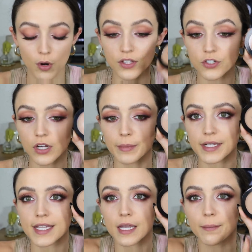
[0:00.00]
bronzer, I'm
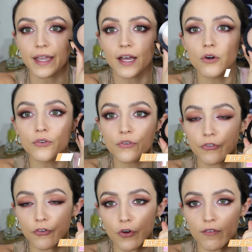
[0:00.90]
gonna take my e.l.f.
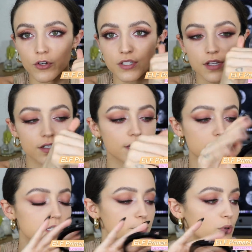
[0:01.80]
Forever
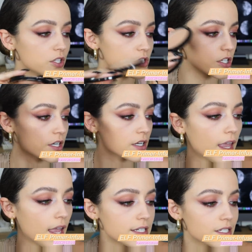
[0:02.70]
Sun-Kissed Bronzer
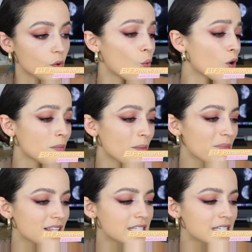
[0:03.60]
and uh, warm up the